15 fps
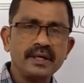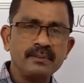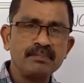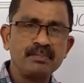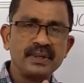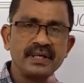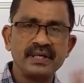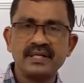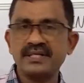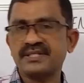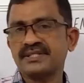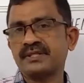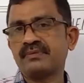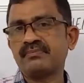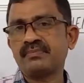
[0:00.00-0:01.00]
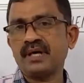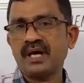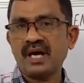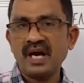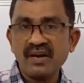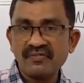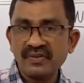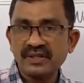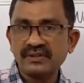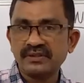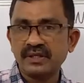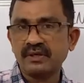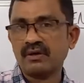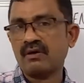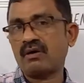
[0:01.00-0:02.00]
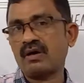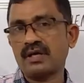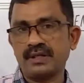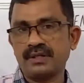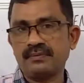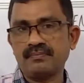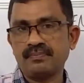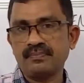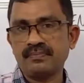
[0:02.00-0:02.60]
imperialism affect the colony?